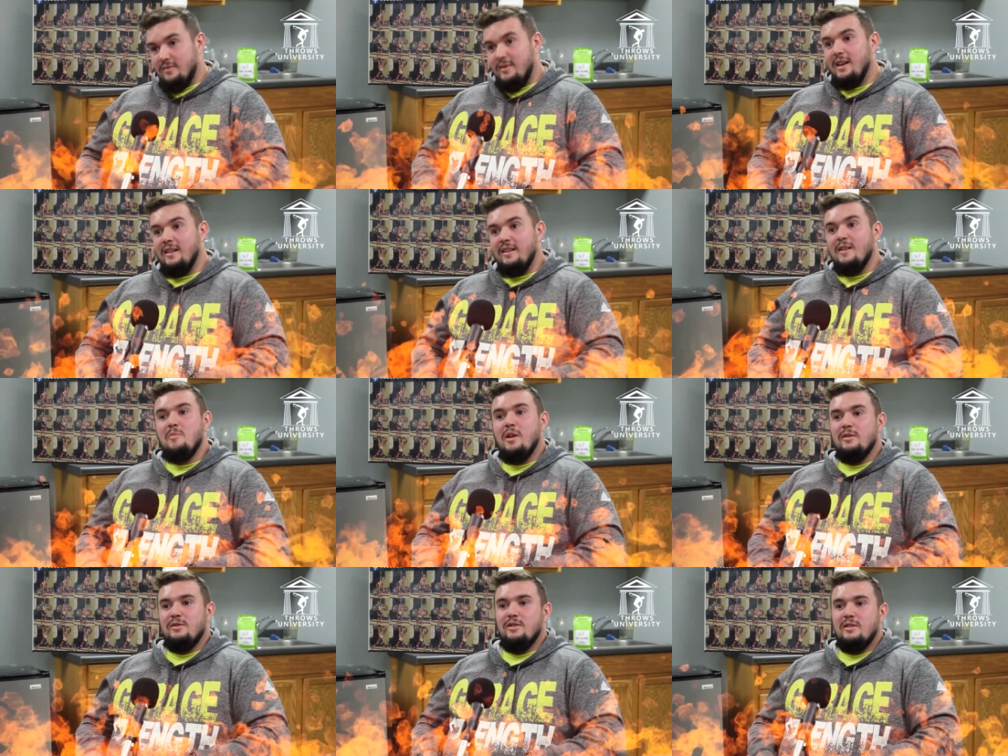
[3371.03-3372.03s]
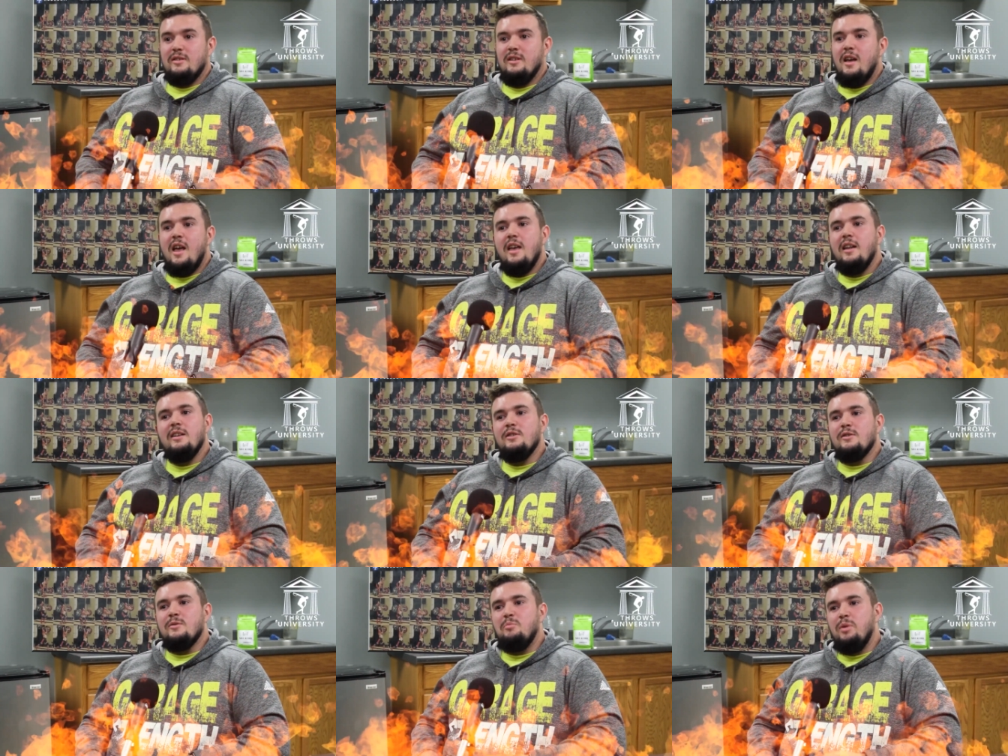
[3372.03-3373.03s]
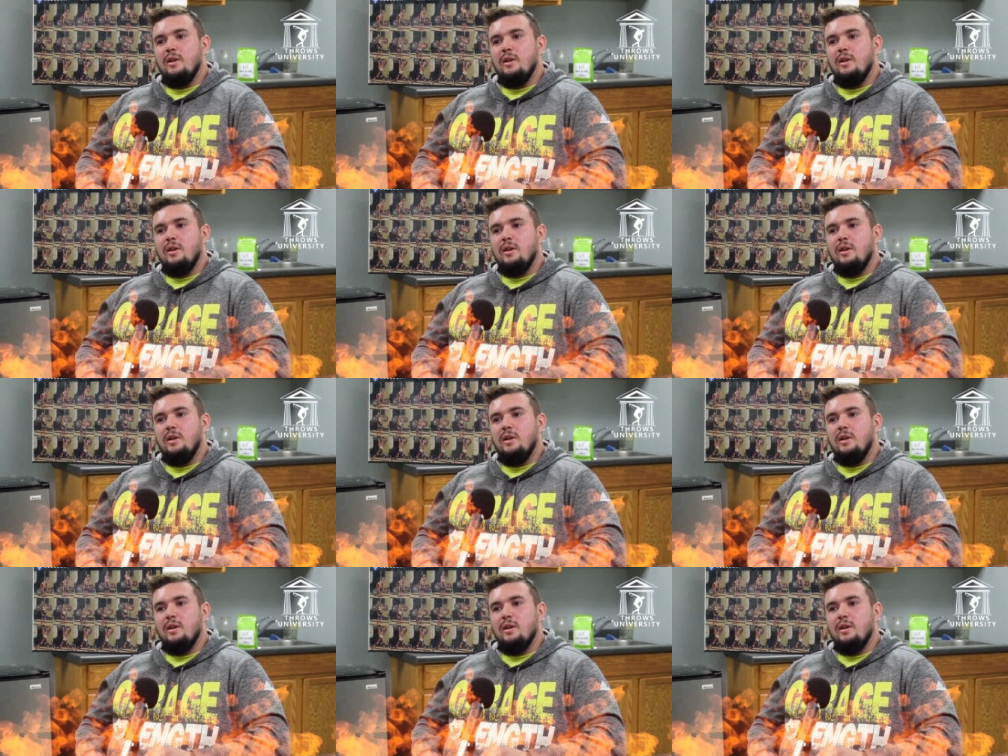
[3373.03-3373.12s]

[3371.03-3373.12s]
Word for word: Yeah, about just it had just